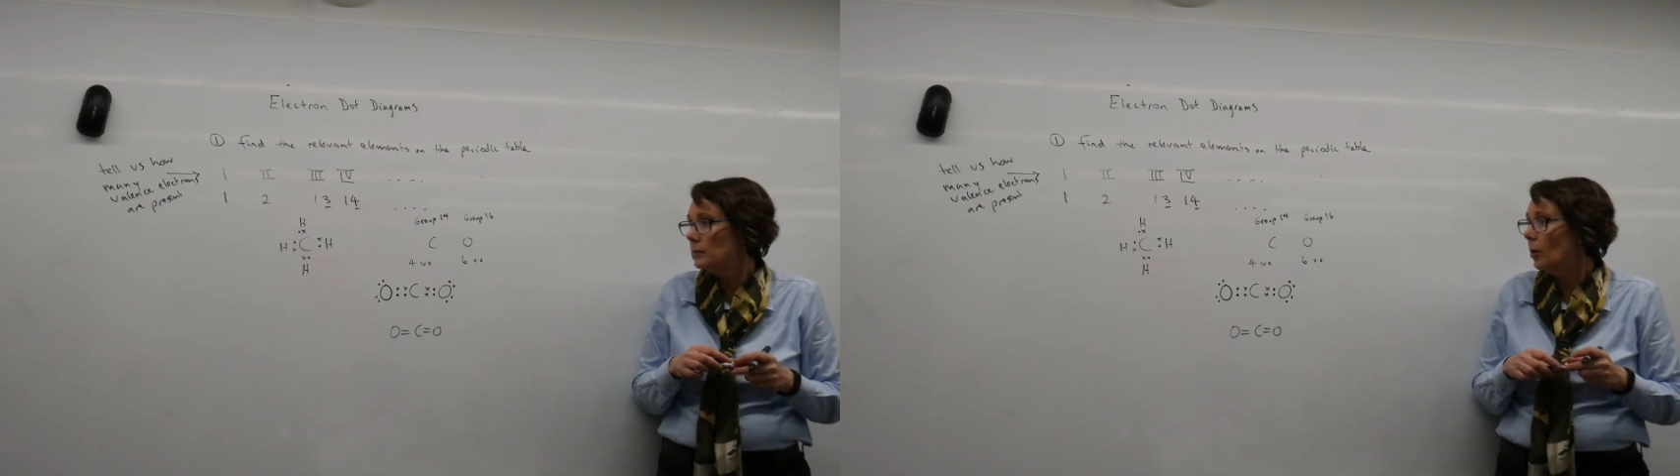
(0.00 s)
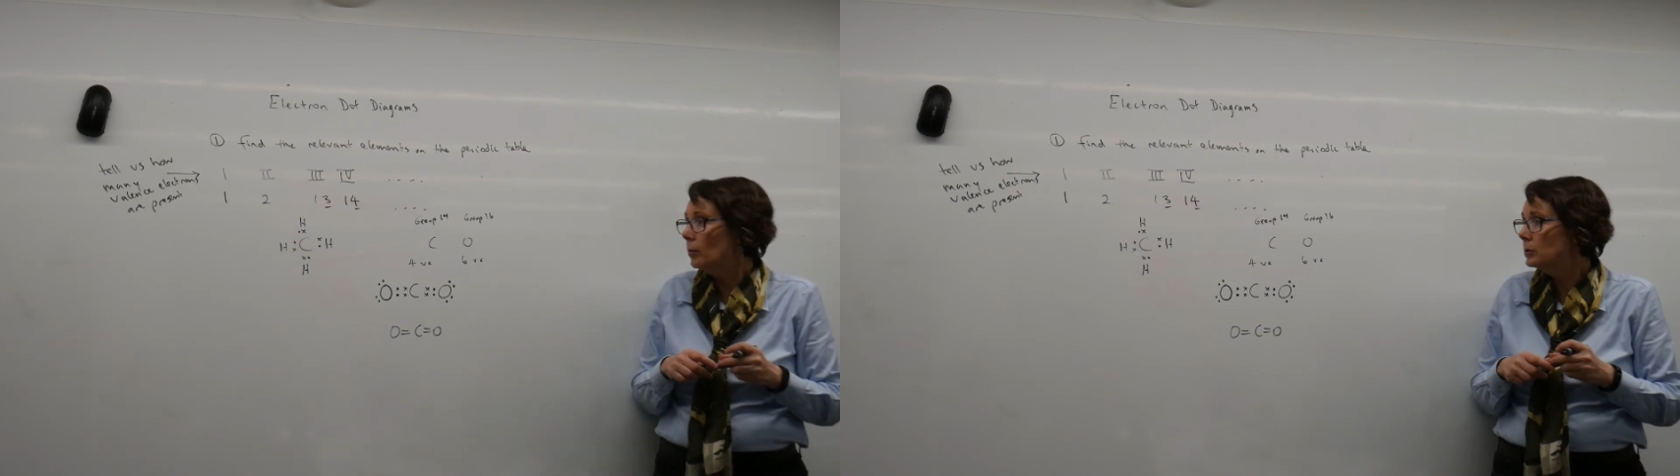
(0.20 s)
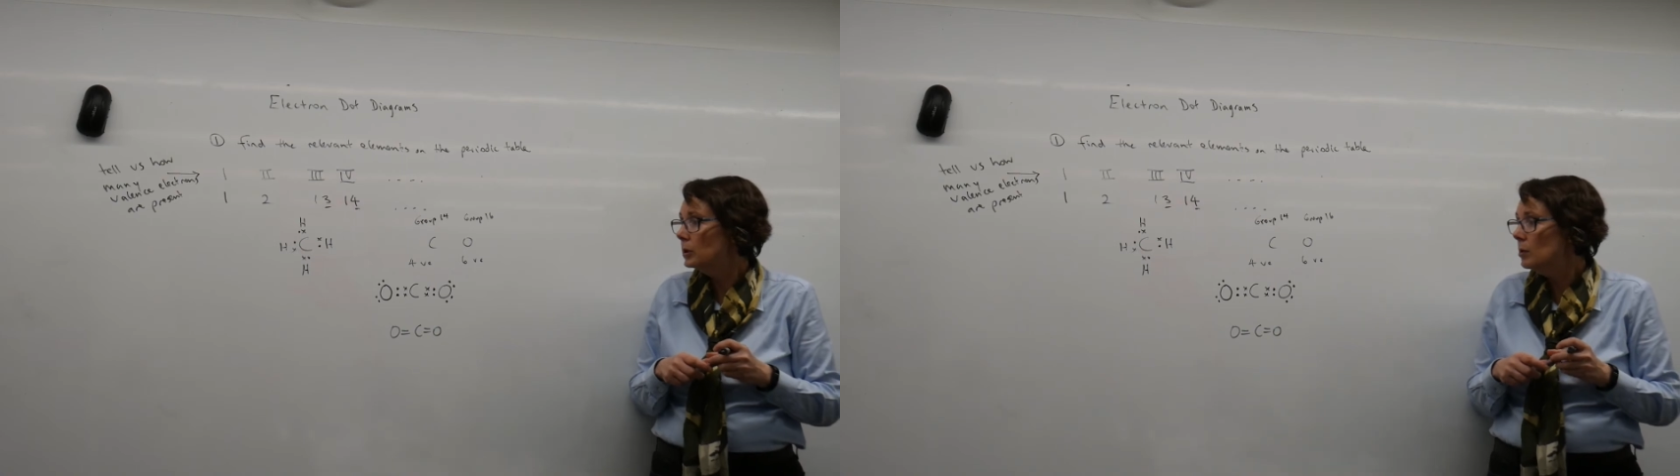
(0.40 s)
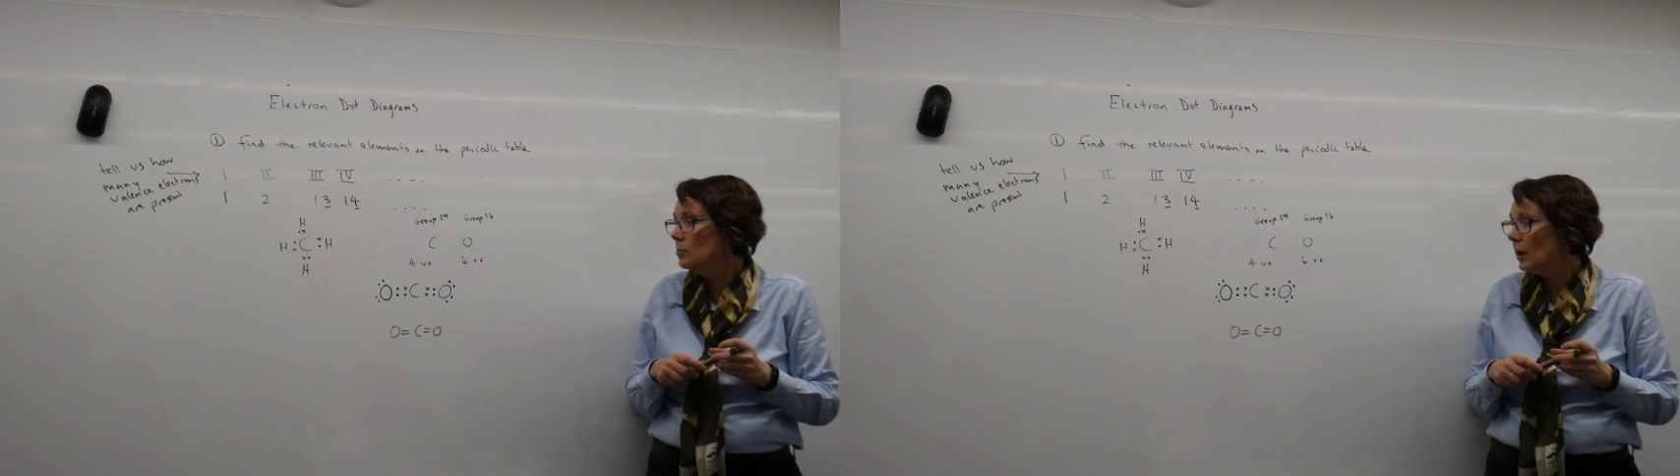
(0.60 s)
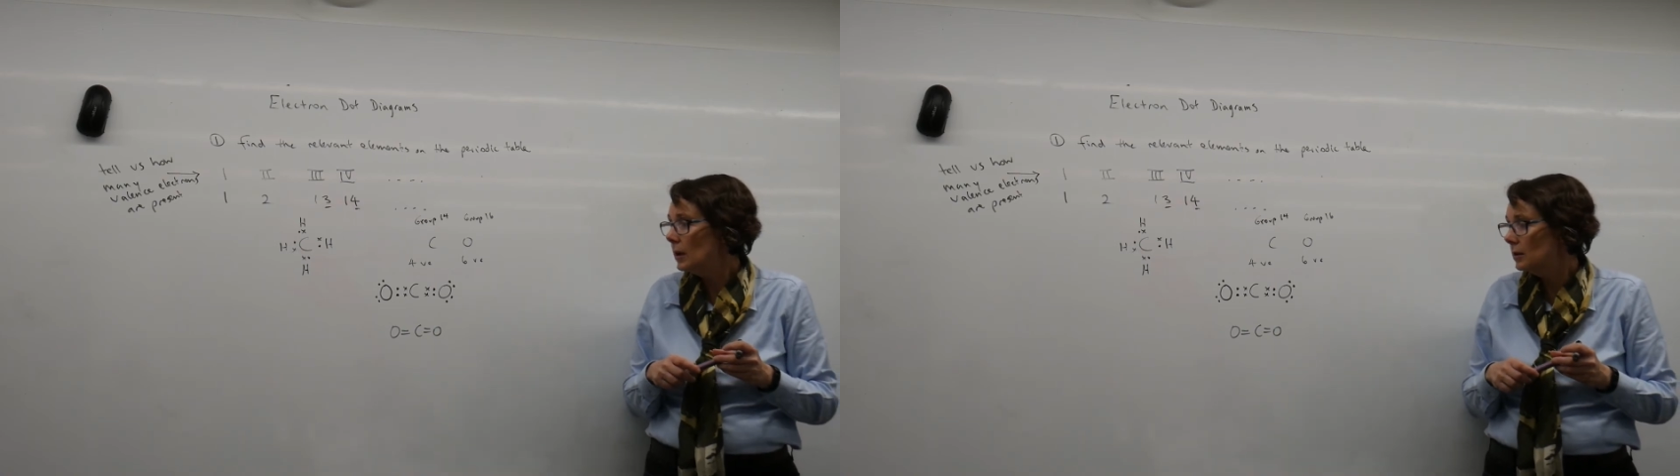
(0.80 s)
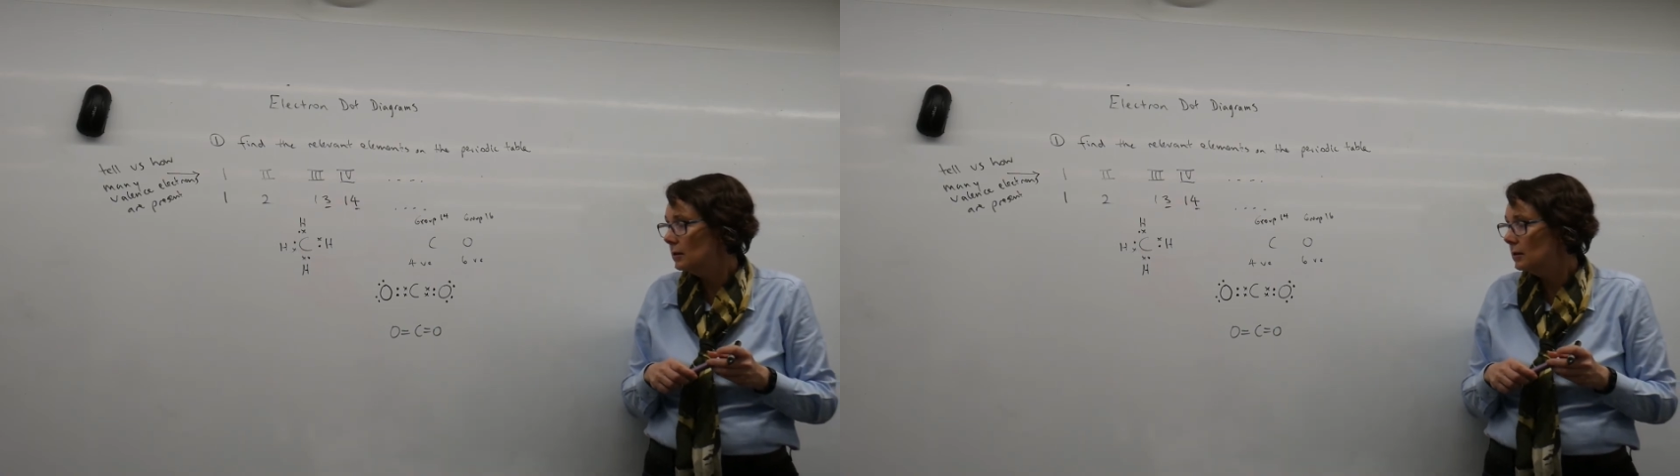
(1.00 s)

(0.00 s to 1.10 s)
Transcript: also make